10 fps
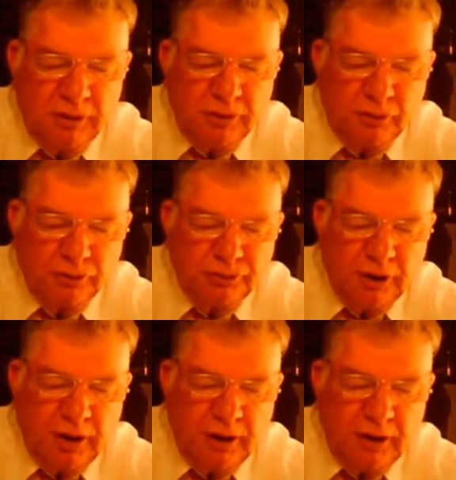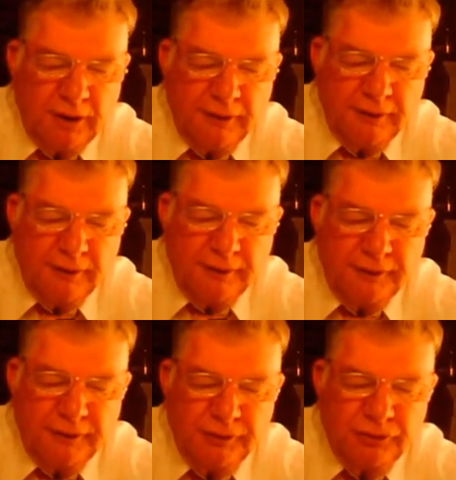Those are
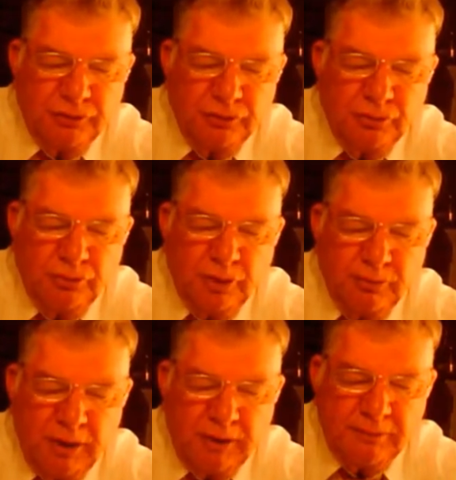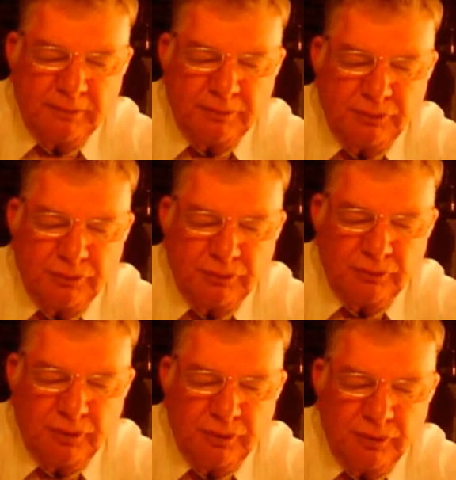the two commands
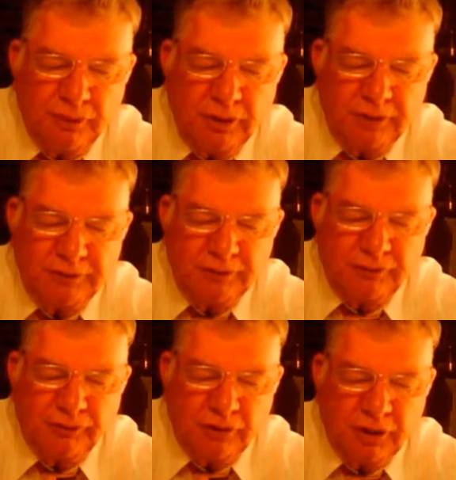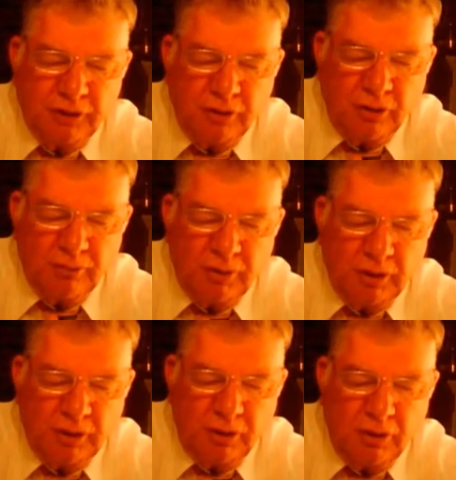that he says, Forget not
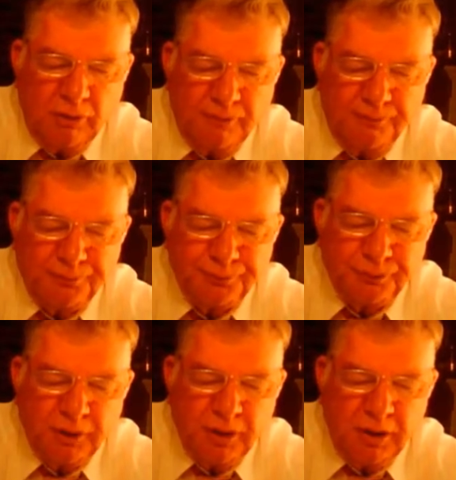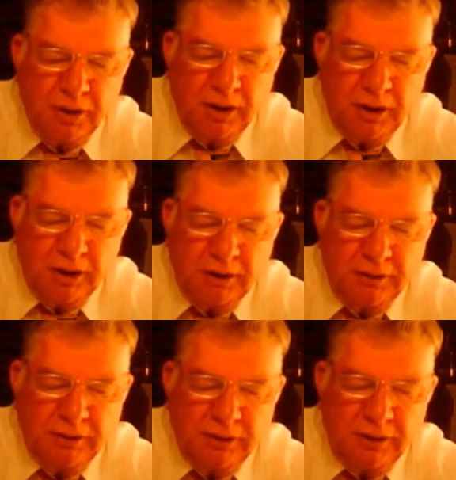my law,
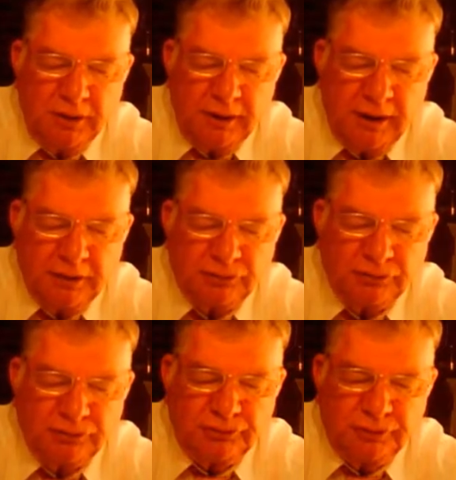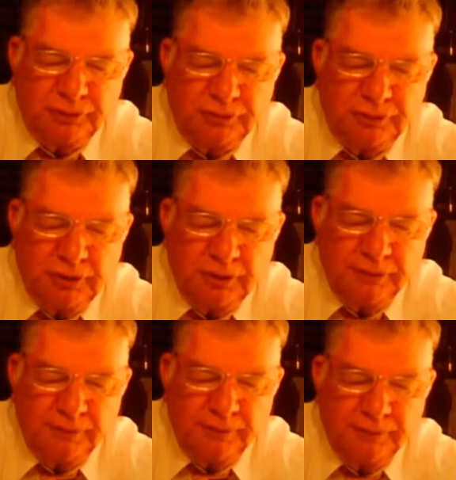and he actually says
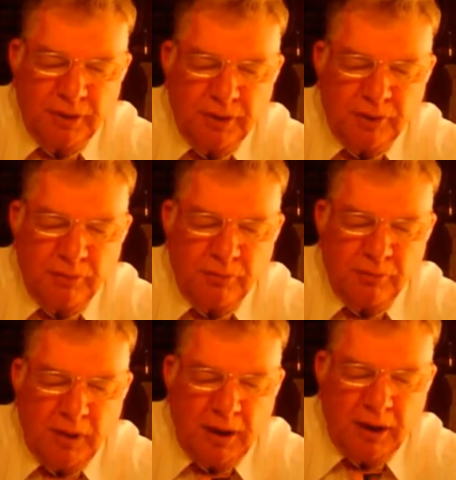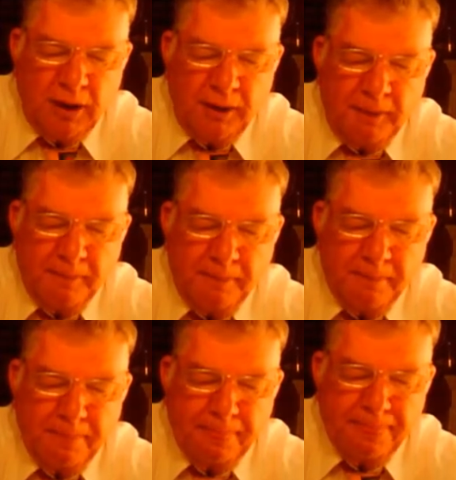here, uh,
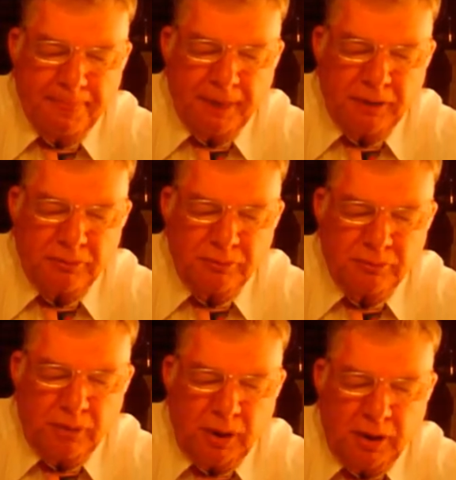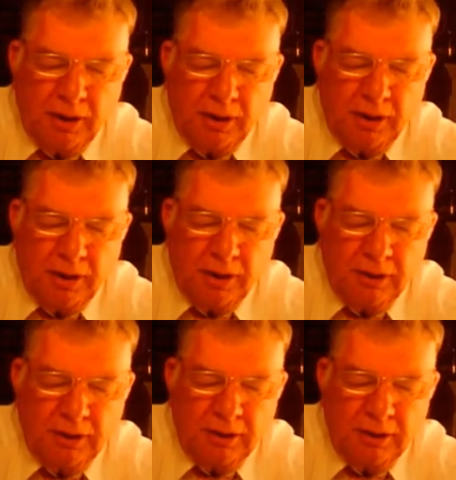uh,